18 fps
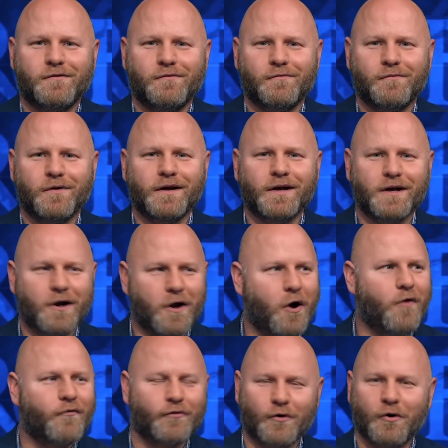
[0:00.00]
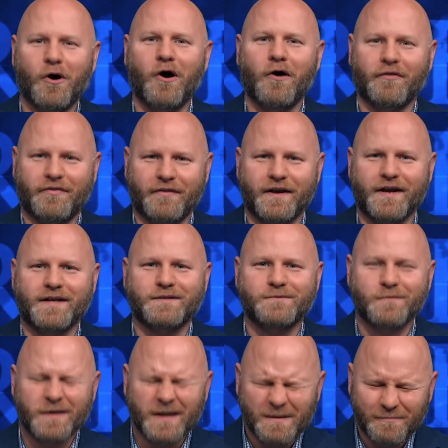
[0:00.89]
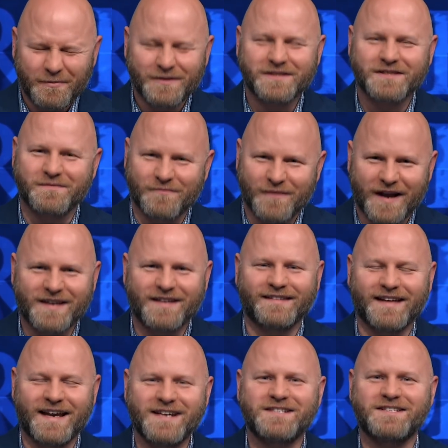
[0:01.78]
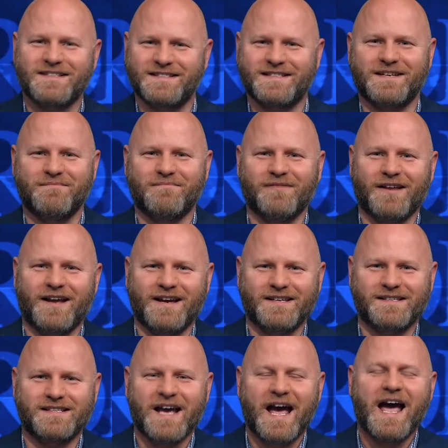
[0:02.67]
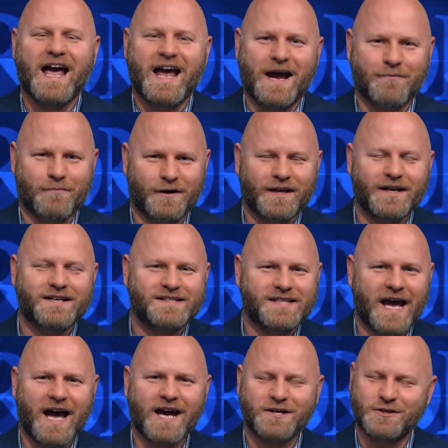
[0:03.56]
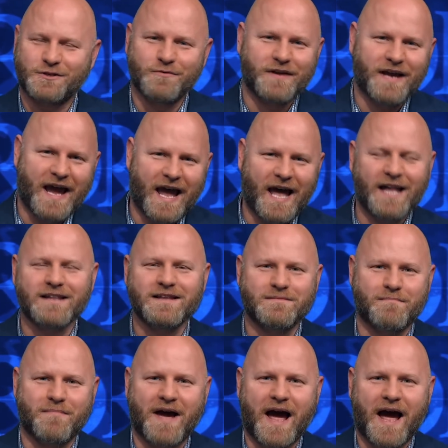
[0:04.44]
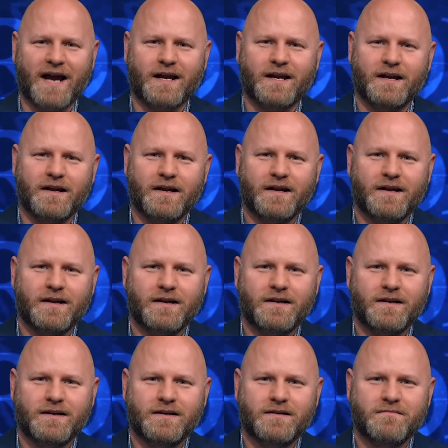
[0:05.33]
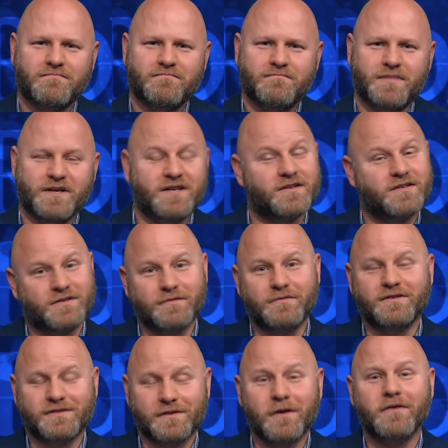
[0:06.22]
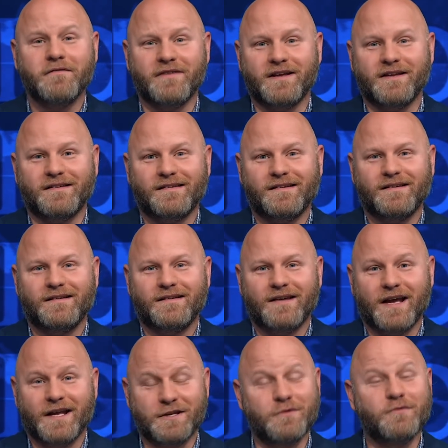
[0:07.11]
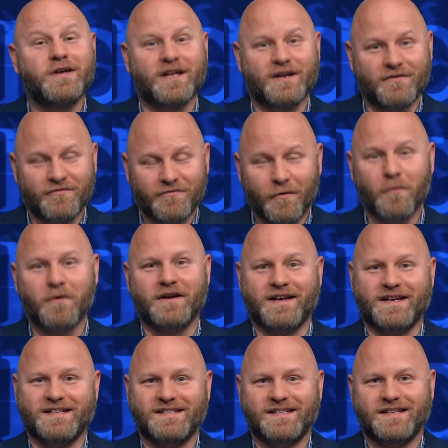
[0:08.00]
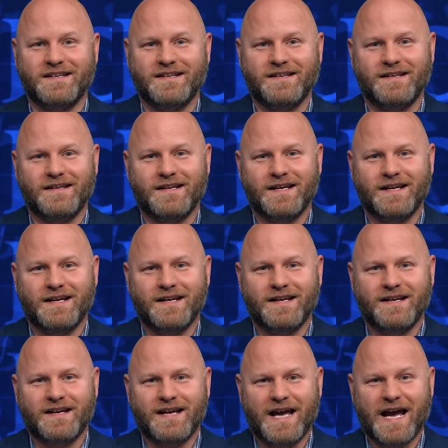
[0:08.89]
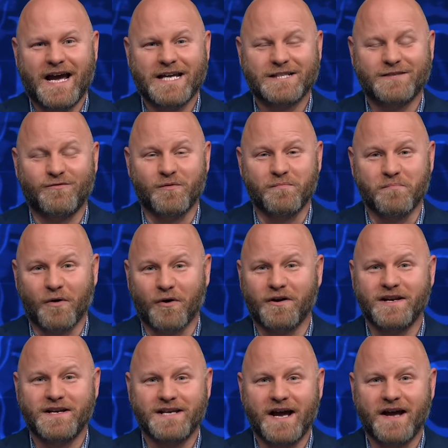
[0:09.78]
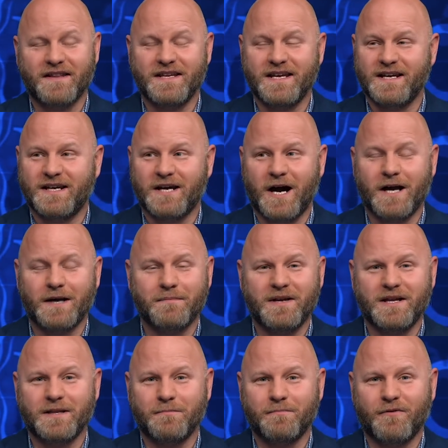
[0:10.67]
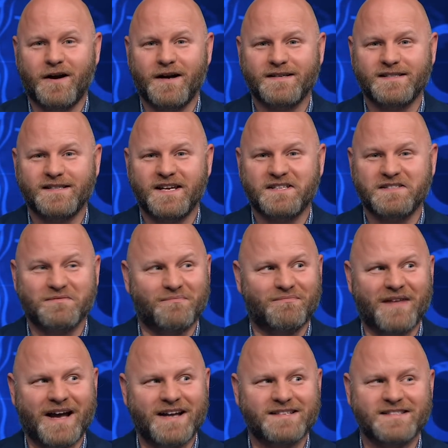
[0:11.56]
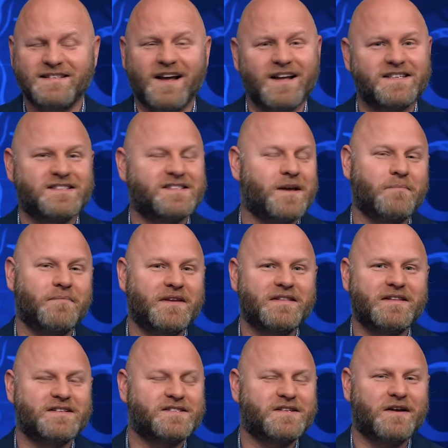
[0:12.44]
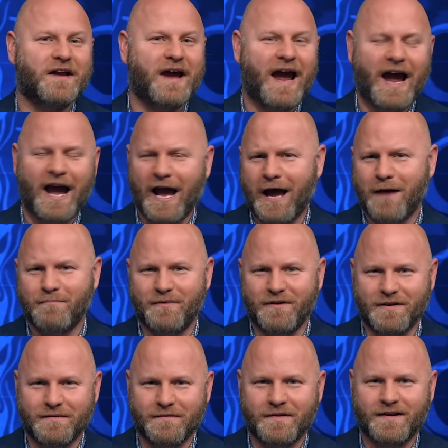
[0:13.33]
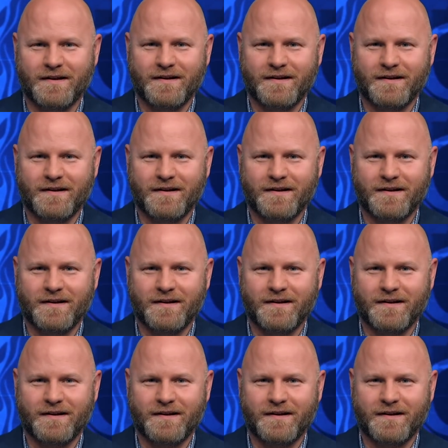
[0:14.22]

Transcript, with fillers: We're going to overhaul things. We're going to put some regulations in place, and we're going to tax you to hell and back because you deserve it and you can afford it. As for burning down the economy in the process, that's not something that's going to happen.